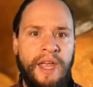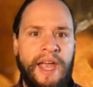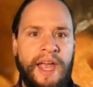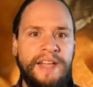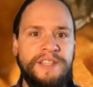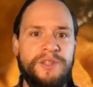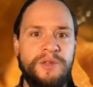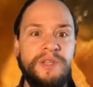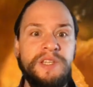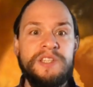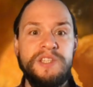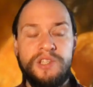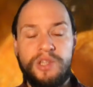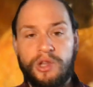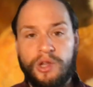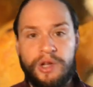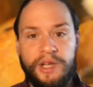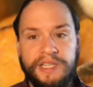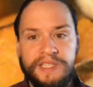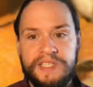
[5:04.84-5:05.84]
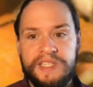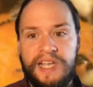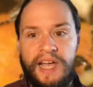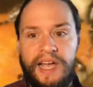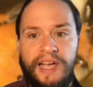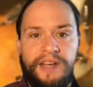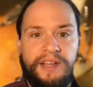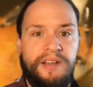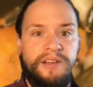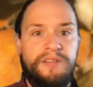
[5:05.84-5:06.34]
And so this is a look
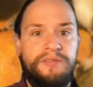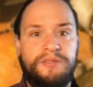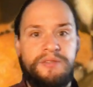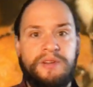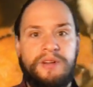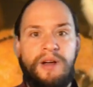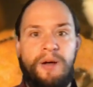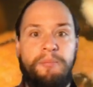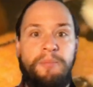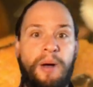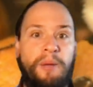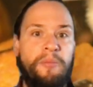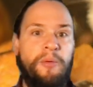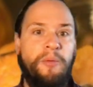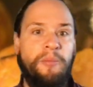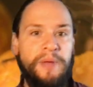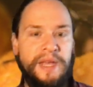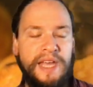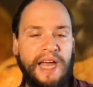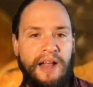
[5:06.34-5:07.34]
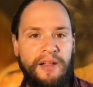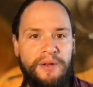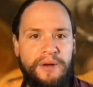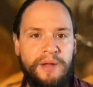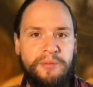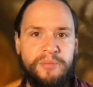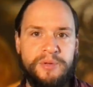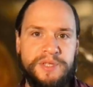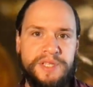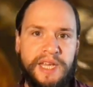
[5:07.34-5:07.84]
inside of a bumblebee colony
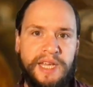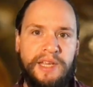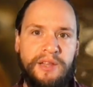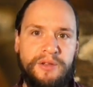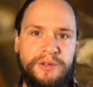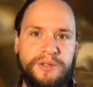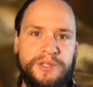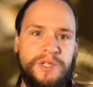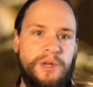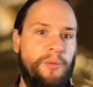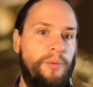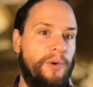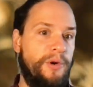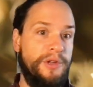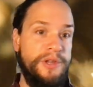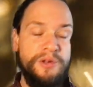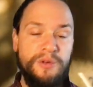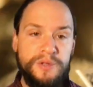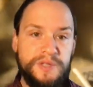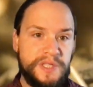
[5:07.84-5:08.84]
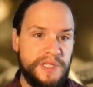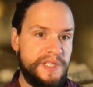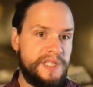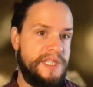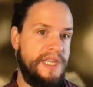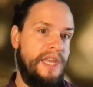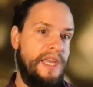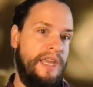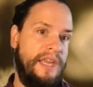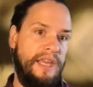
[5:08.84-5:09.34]
in particular. So we're used to
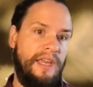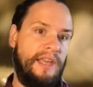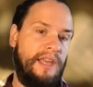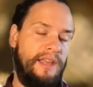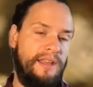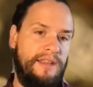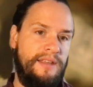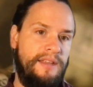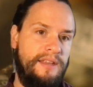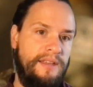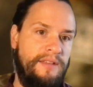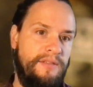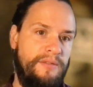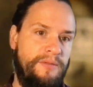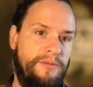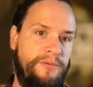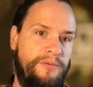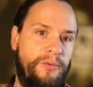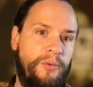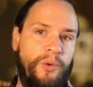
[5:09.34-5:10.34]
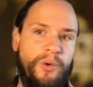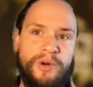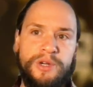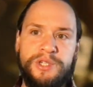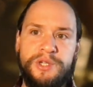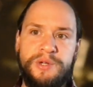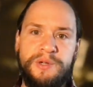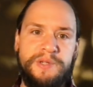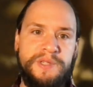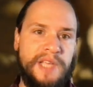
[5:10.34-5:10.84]
seeing
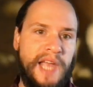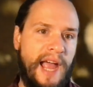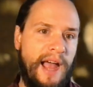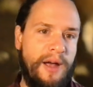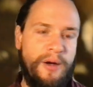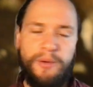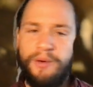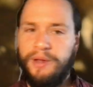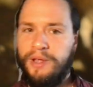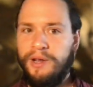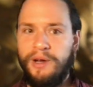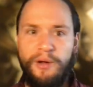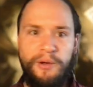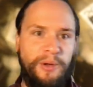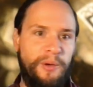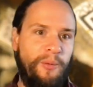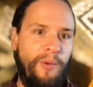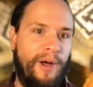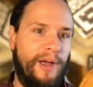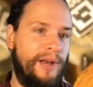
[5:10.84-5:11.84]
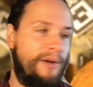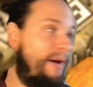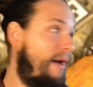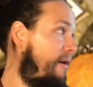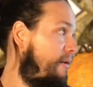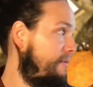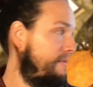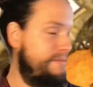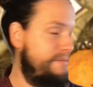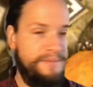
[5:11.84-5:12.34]
foragers out, you know, you're walking
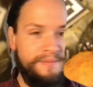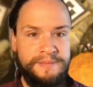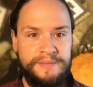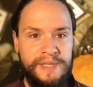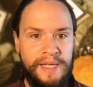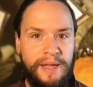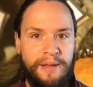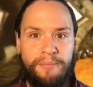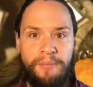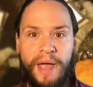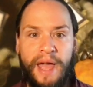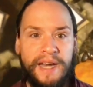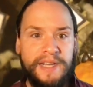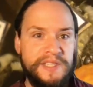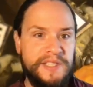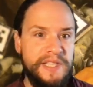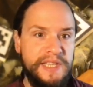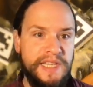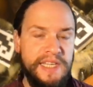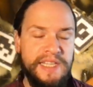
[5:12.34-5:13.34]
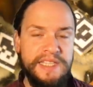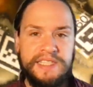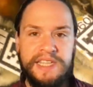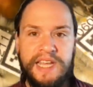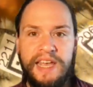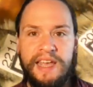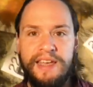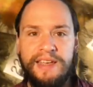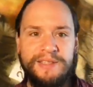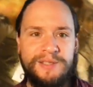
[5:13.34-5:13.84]
around Madison these
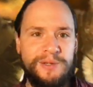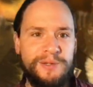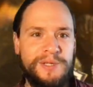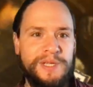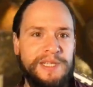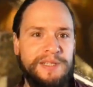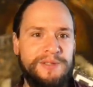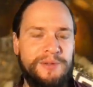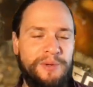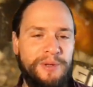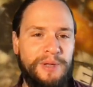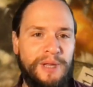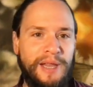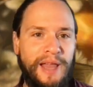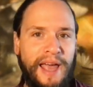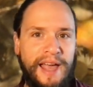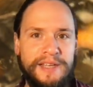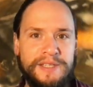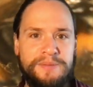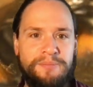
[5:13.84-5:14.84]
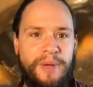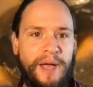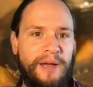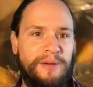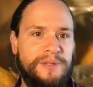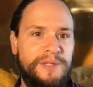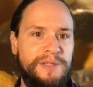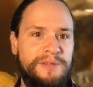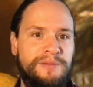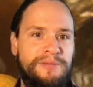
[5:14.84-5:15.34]
days, you're seeing sort of the last
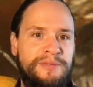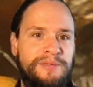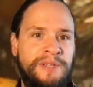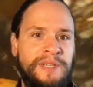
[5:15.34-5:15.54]
bouts of